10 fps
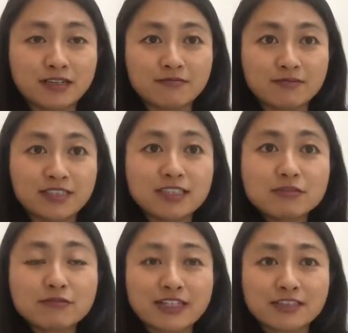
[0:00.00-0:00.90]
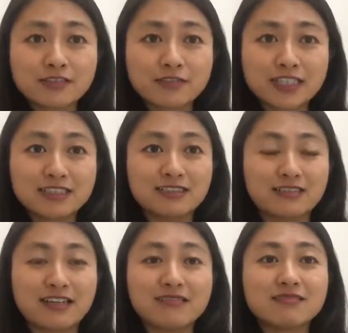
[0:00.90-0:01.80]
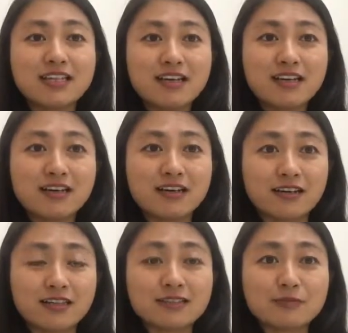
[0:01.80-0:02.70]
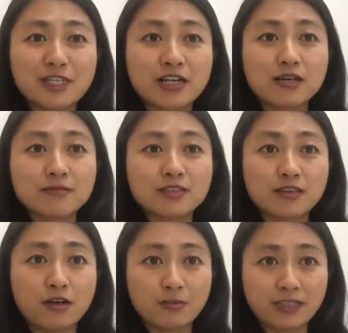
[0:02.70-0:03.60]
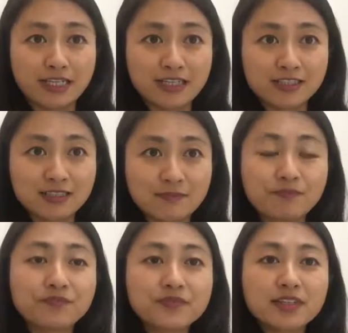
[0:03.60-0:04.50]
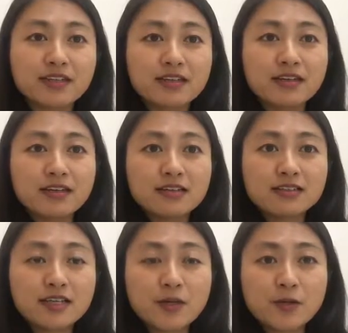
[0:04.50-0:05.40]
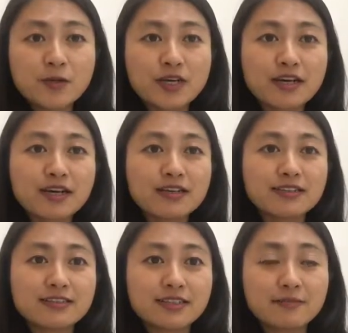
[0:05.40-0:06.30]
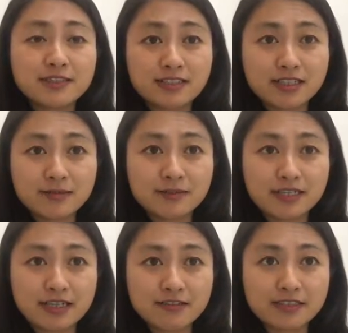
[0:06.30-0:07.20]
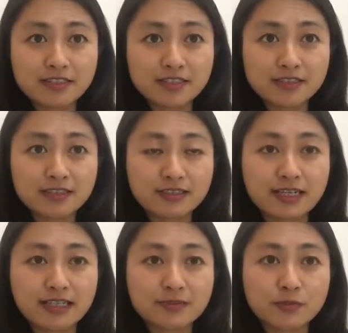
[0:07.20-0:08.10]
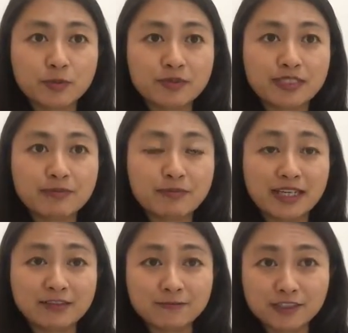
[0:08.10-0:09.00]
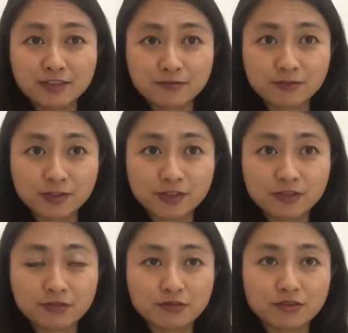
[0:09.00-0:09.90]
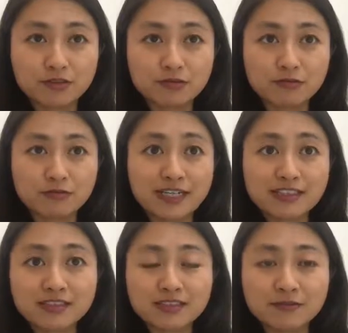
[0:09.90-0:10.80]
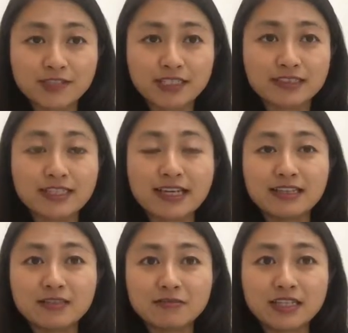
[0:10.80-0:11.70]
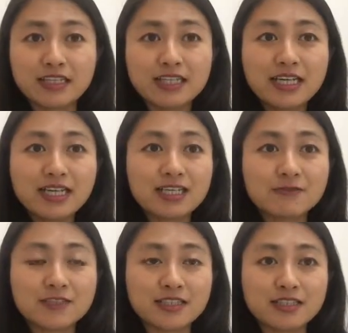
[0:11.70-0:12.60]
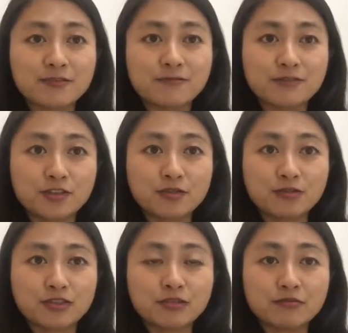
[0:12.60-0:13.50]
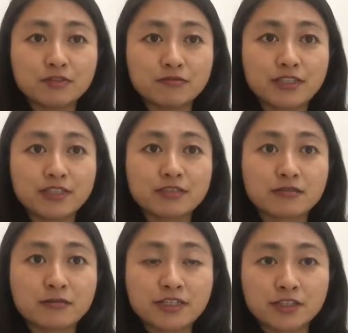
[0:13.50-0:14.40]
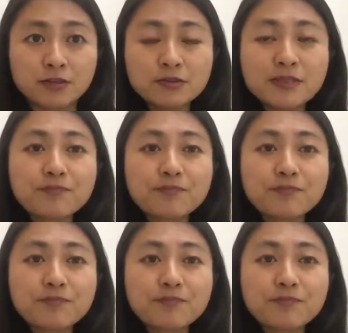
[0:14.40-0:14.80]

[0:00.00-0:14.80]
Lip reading: need to register VAT, then it becomes an obligation. So there are some circumstances that's probably beneficial for you to register VAT anyway, even if you don't reach a threshold.